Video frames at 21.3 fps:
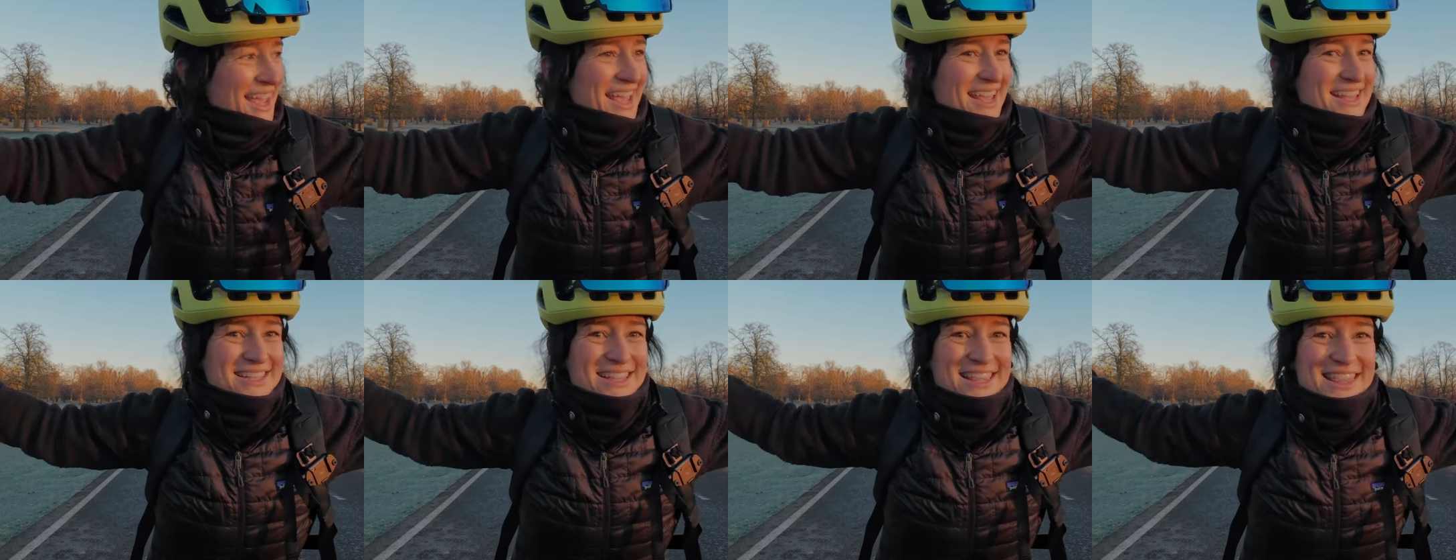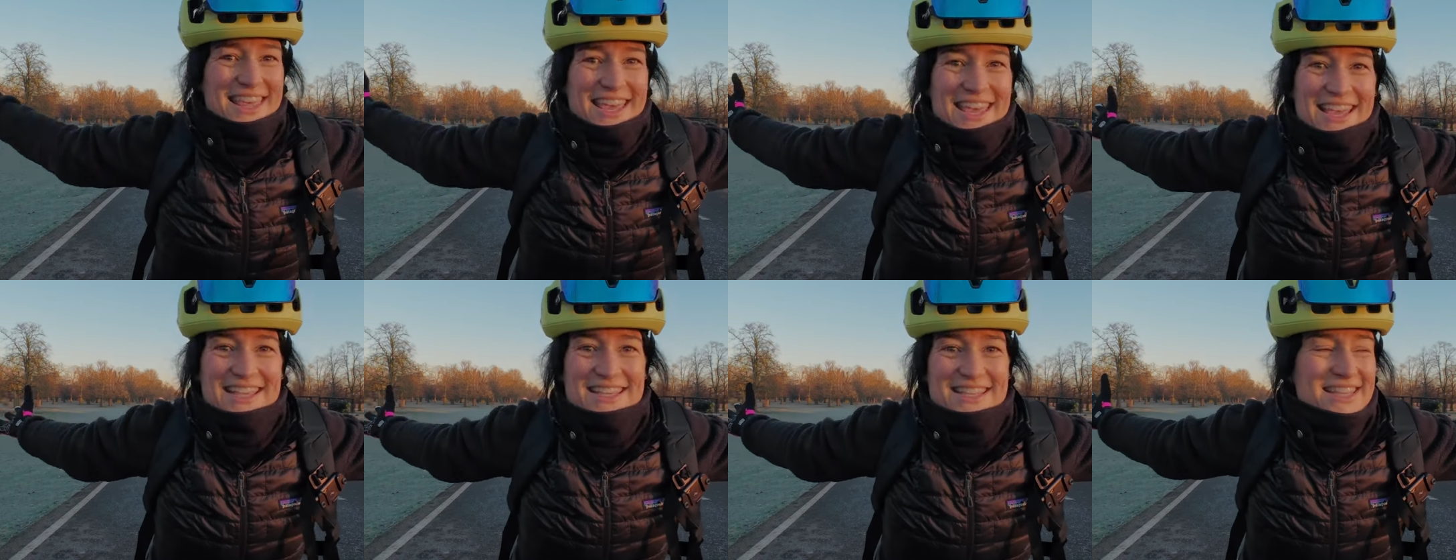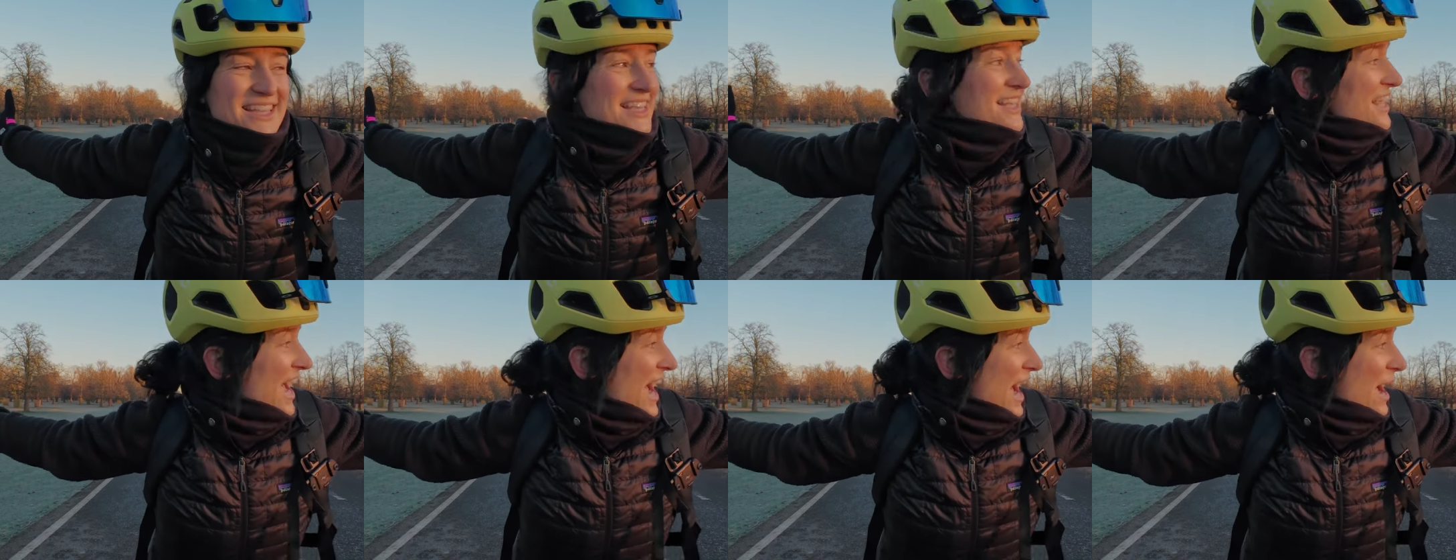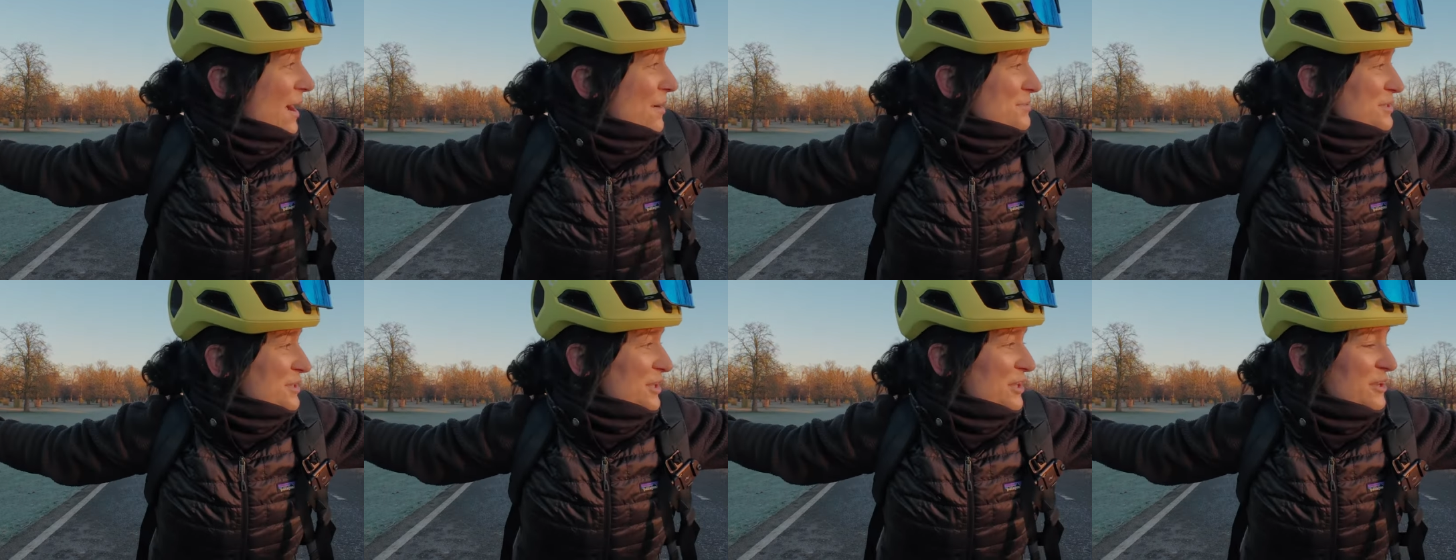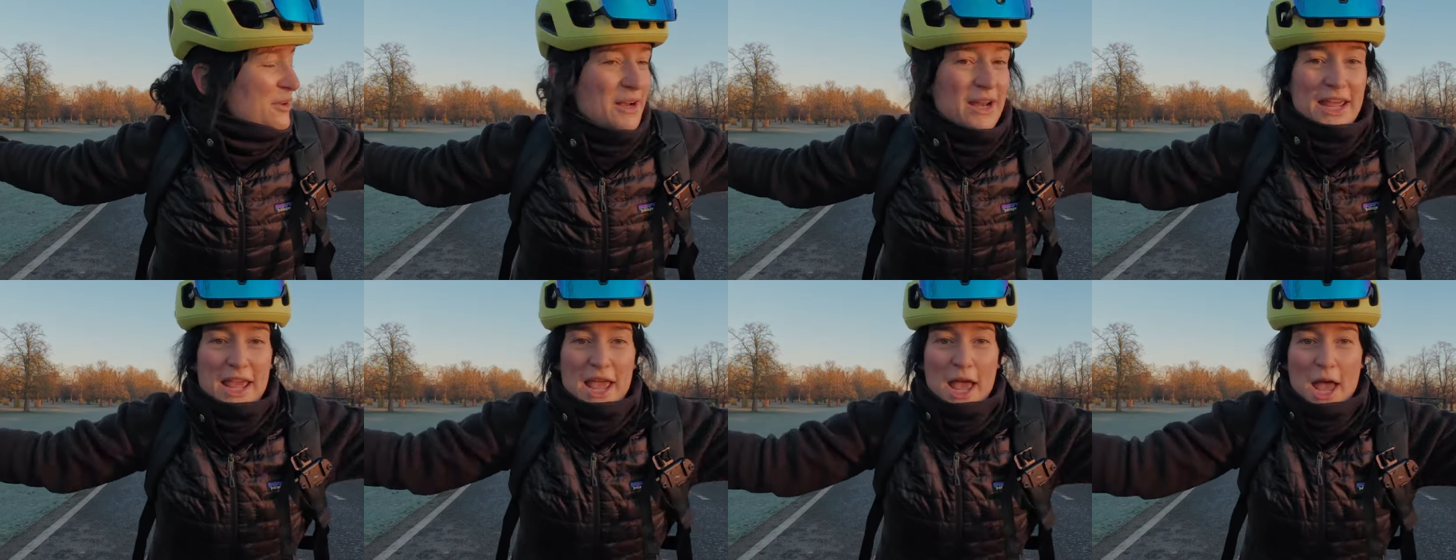is this
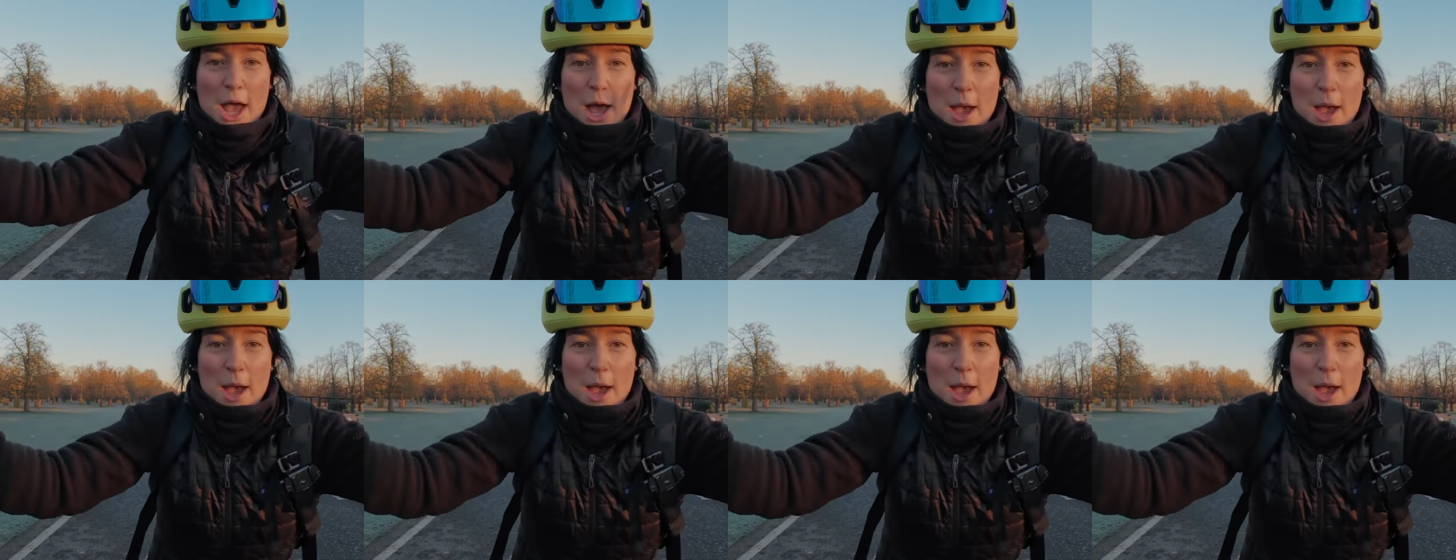absolutely